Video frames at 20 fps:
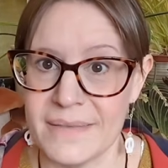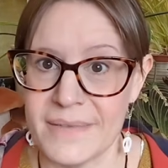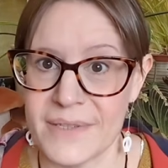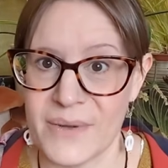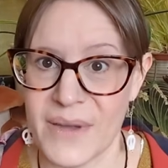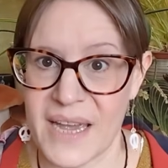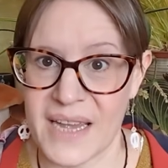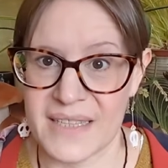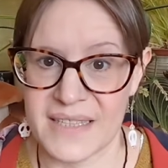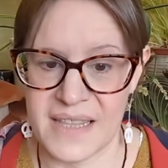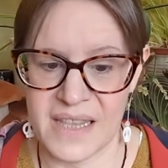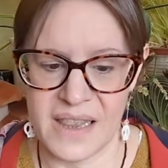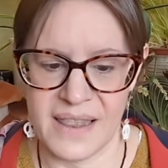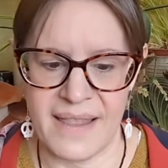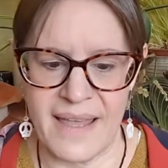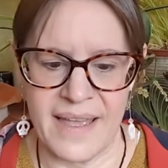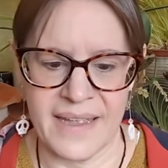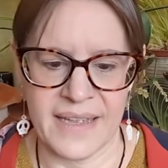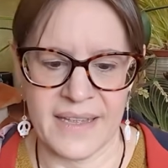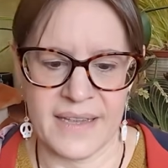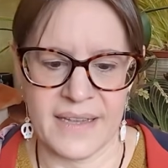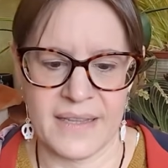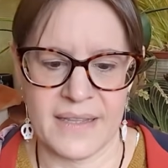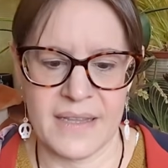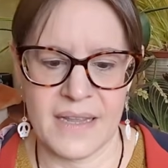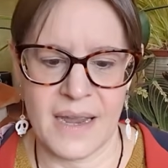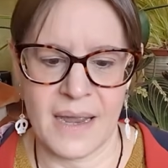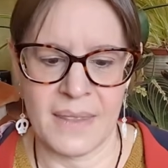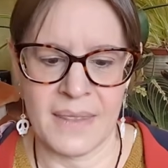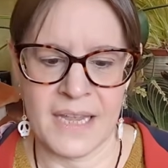so it has the
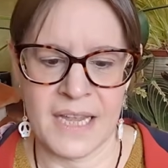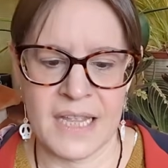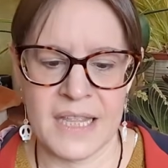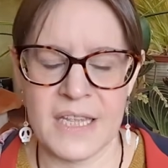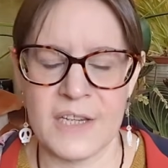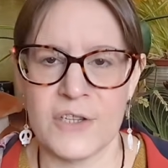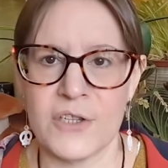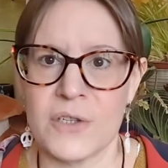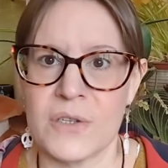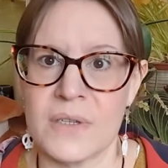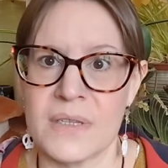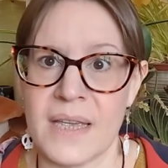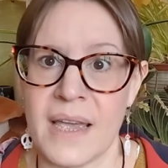lion, and the initials